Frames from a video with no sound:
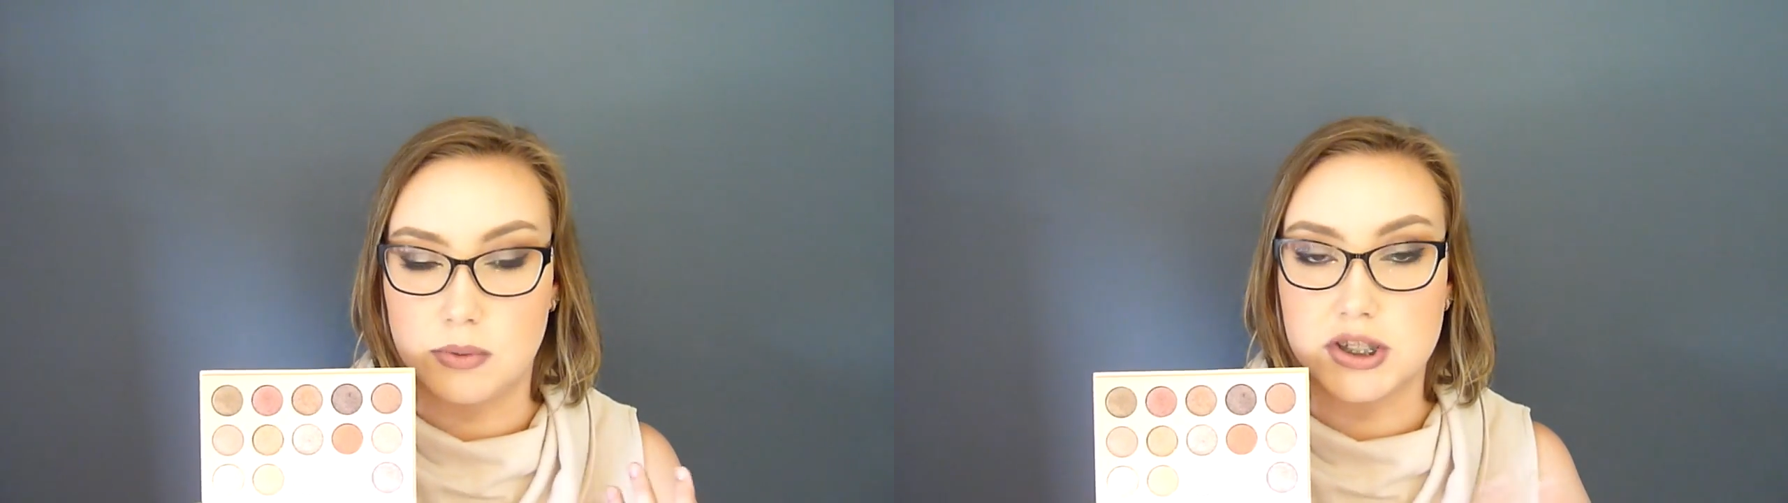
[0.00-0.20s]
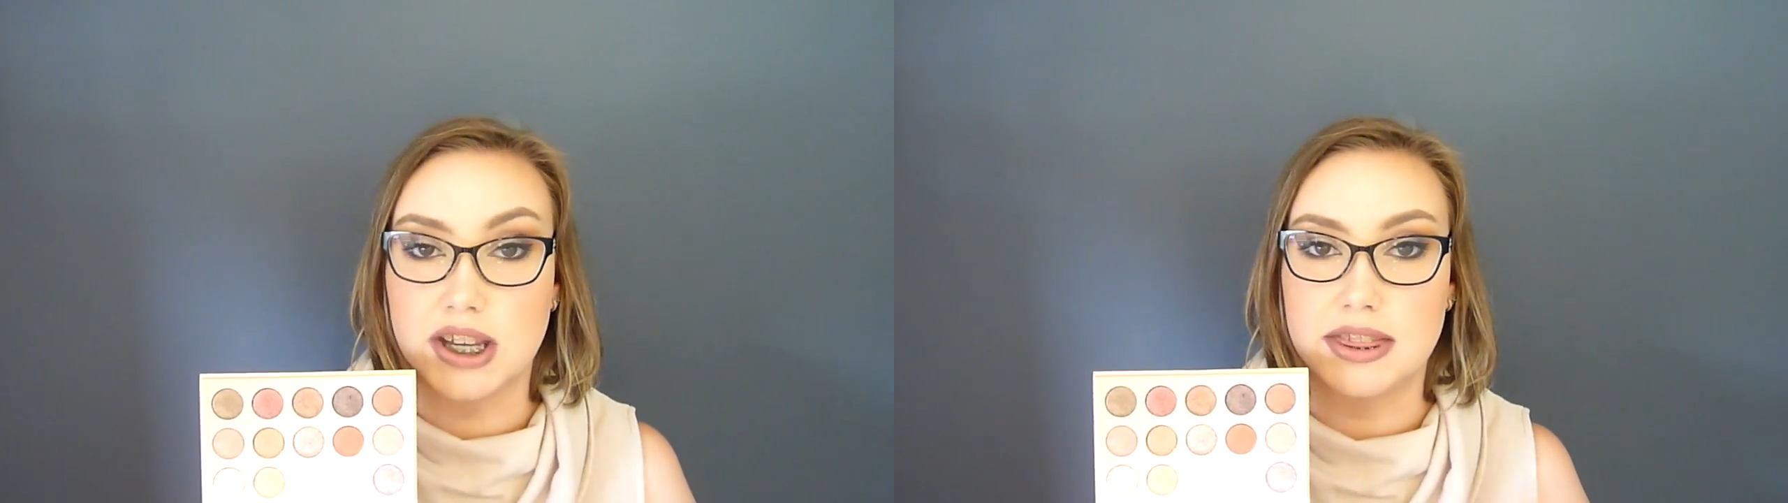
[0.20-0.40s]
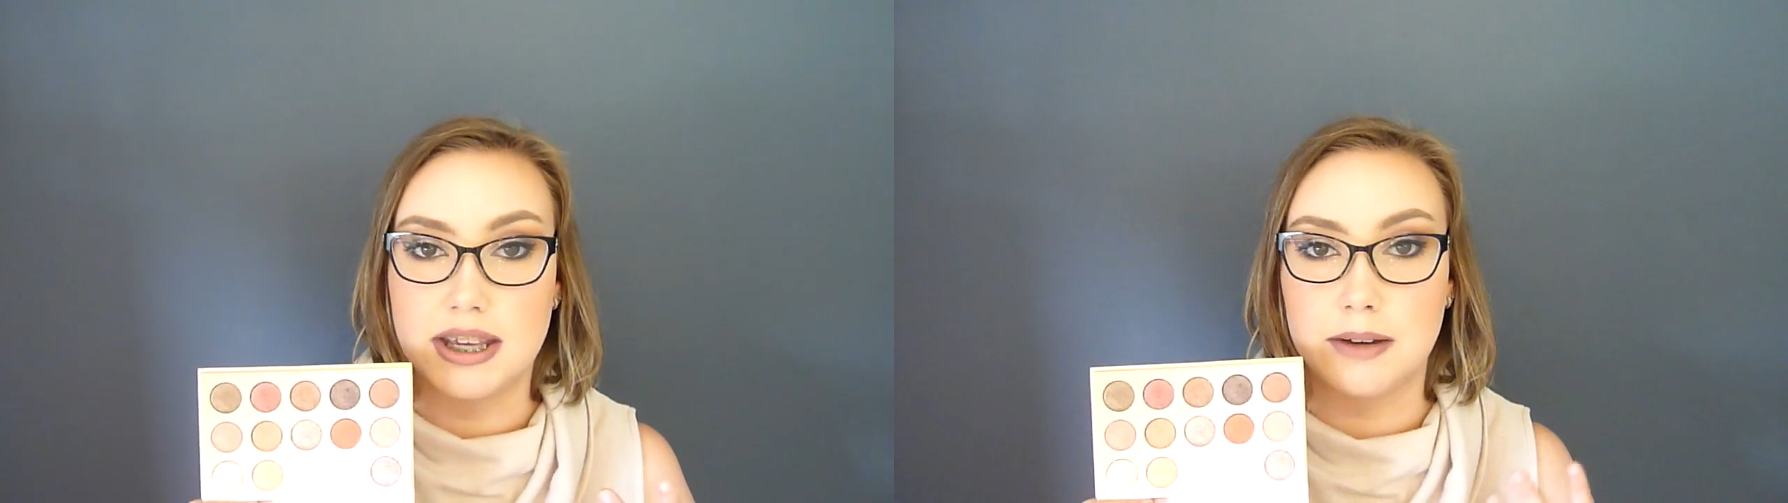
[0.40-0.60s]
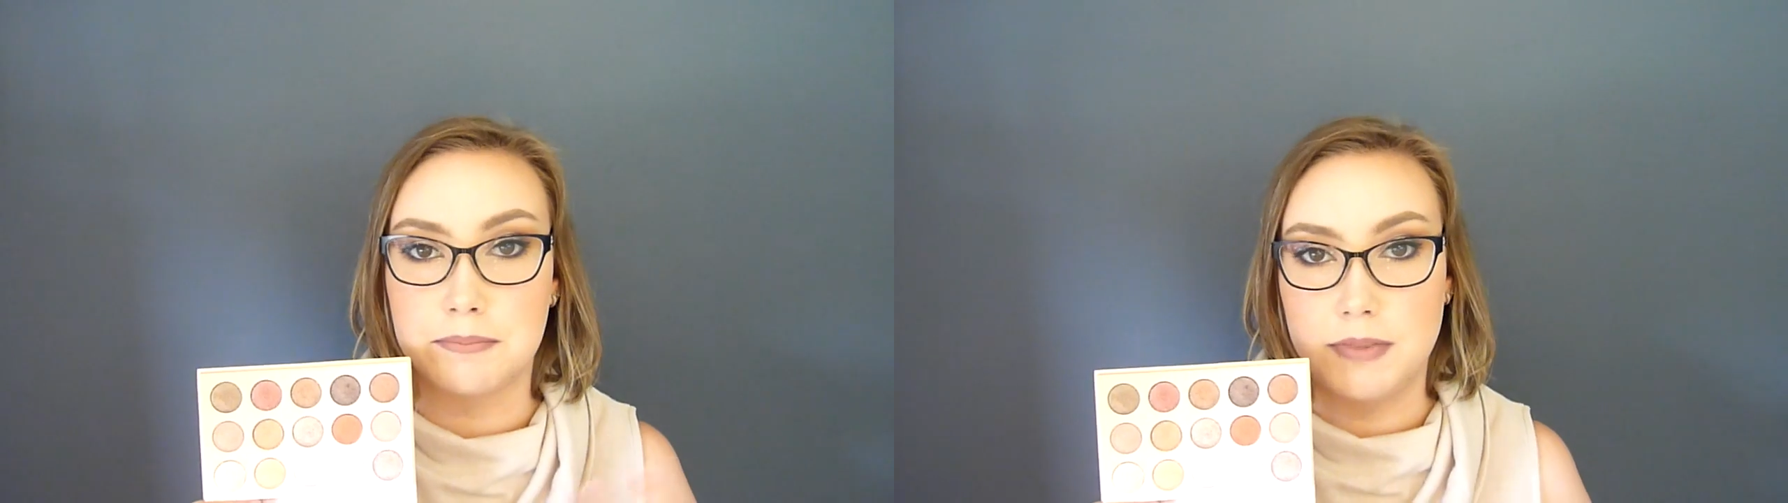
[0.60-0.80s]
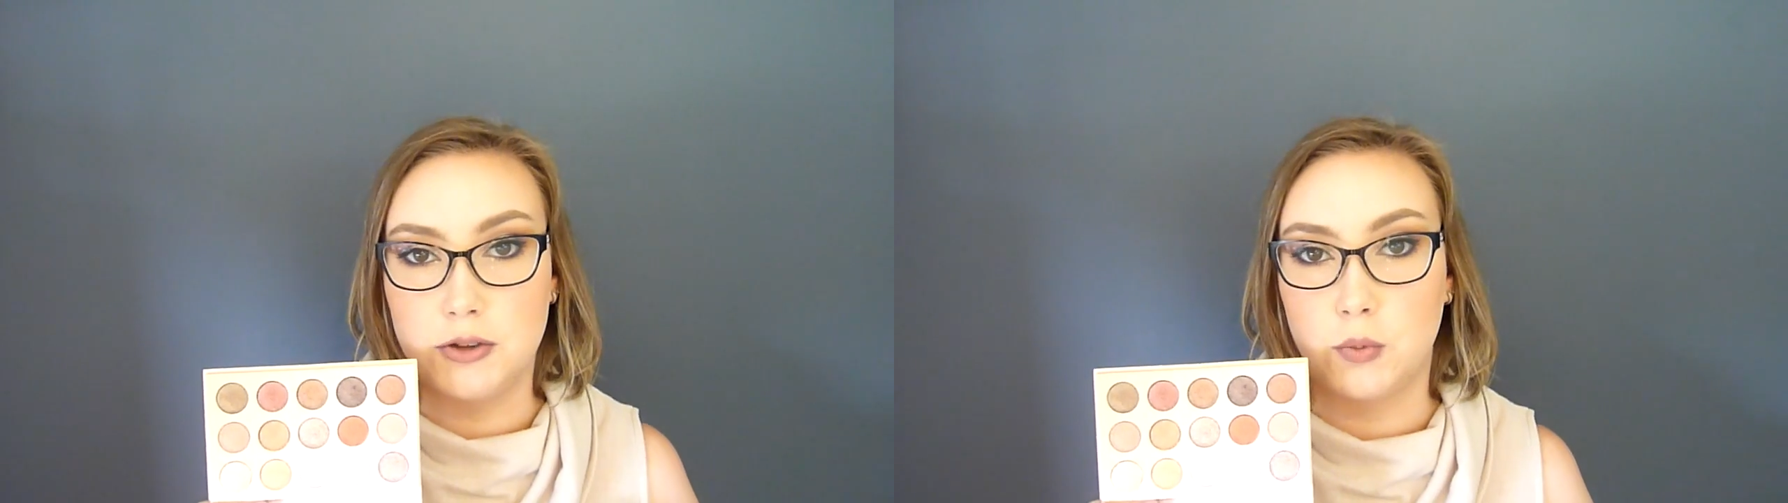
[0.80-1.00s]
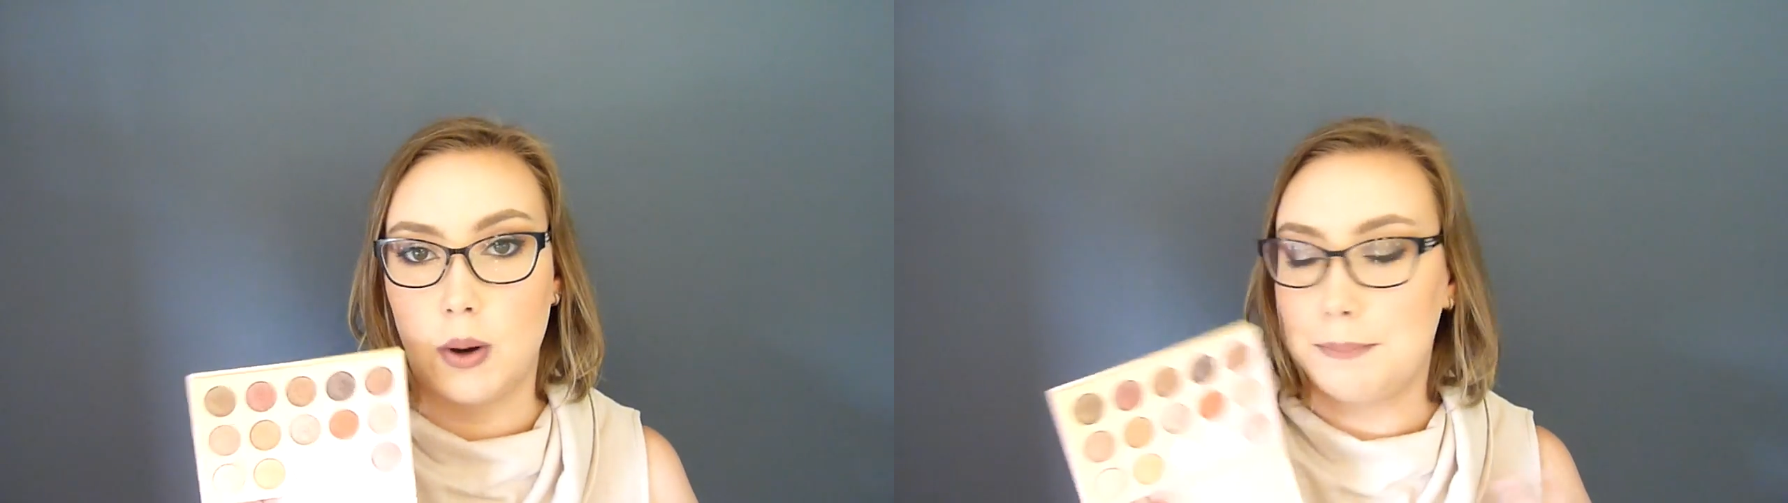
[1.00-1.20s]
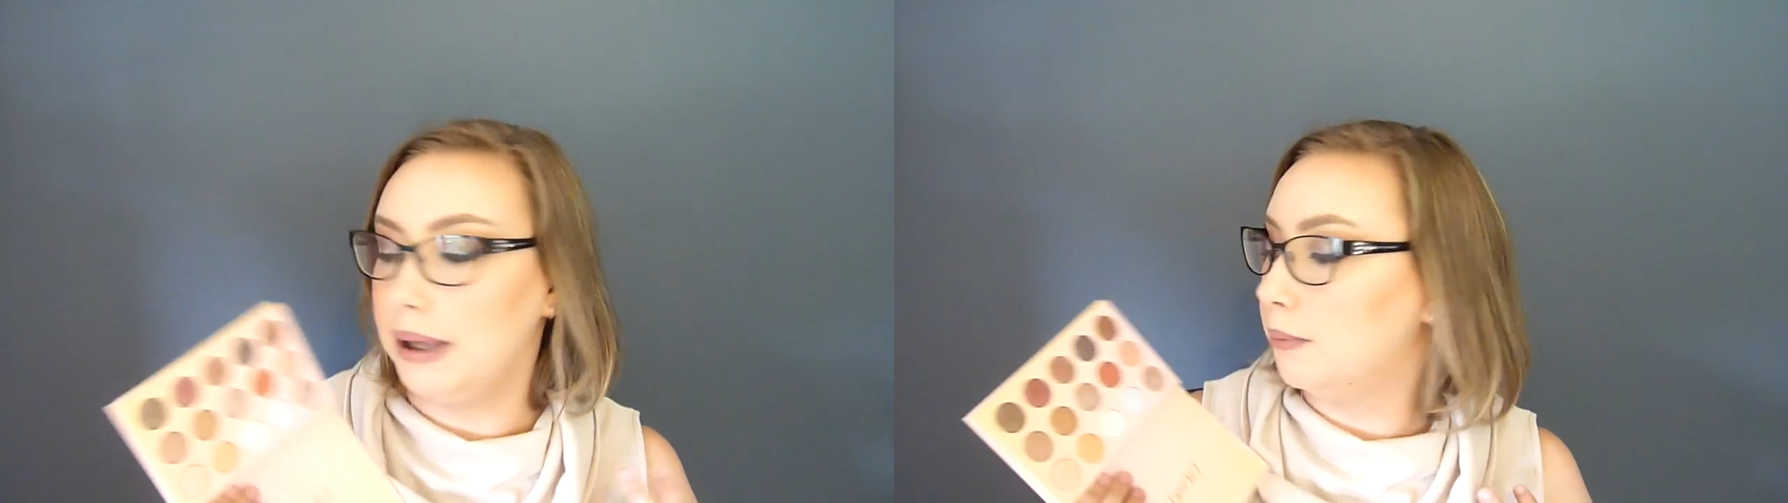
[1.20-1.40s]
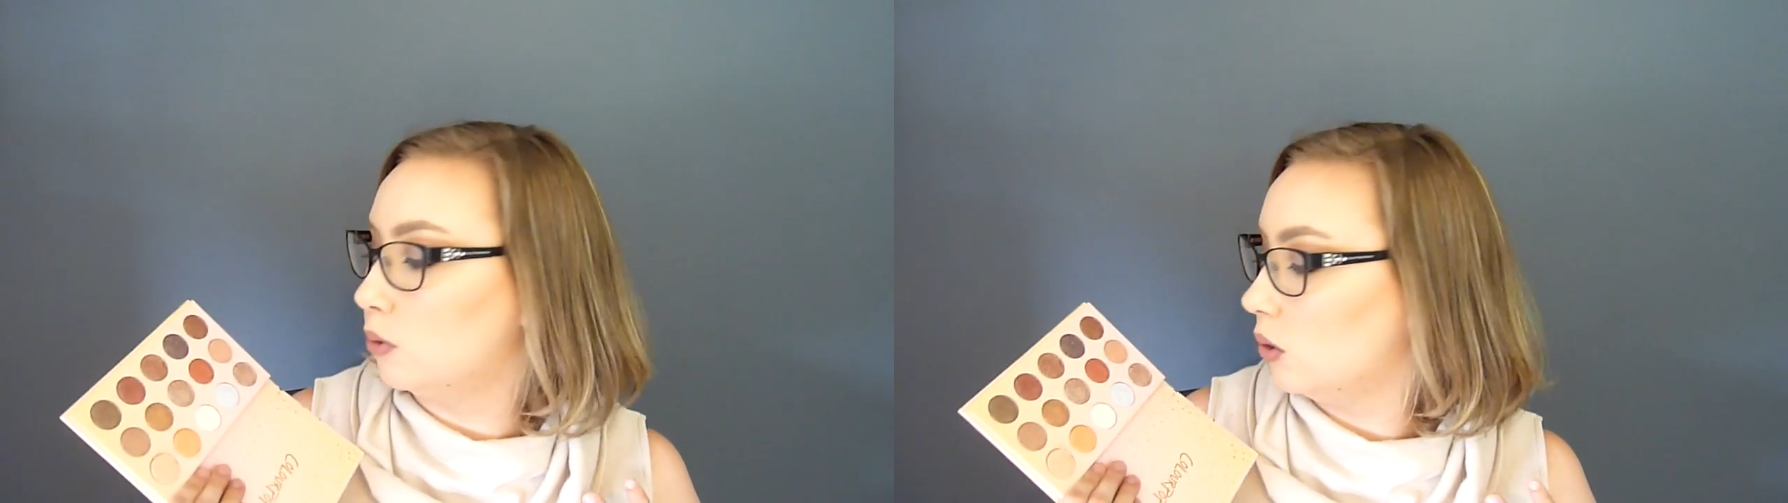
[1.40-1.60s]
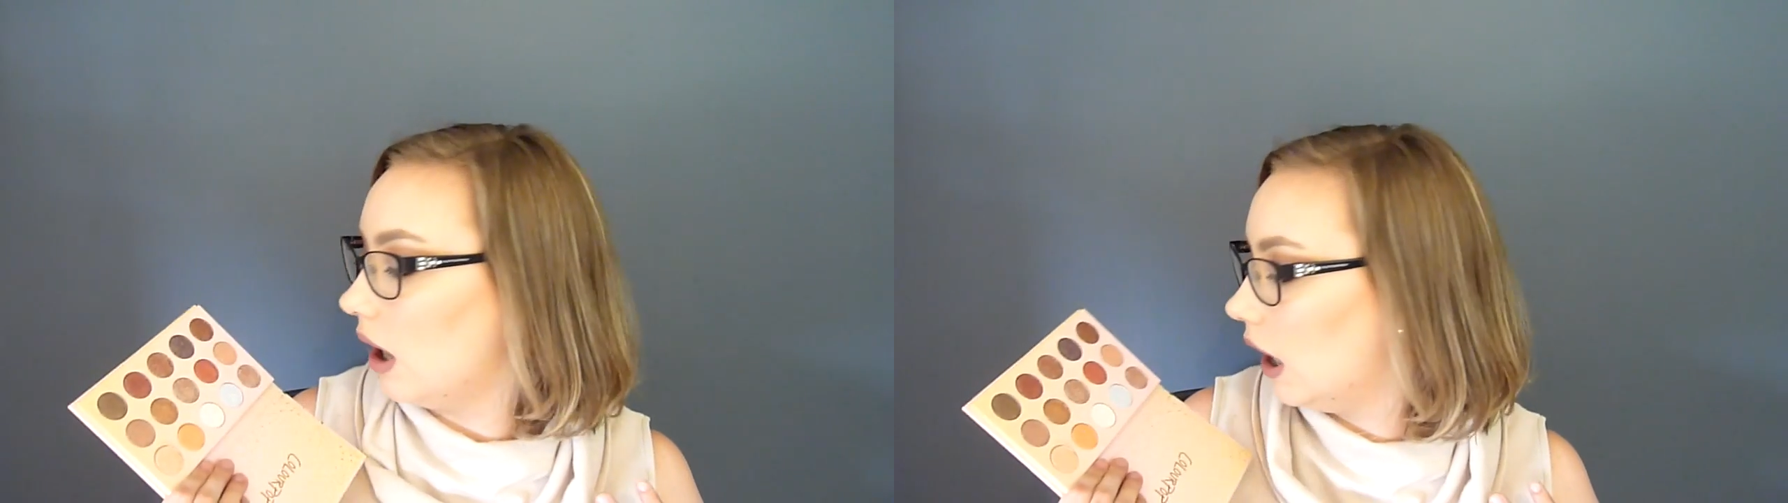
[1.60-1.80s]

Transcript: which I think is what people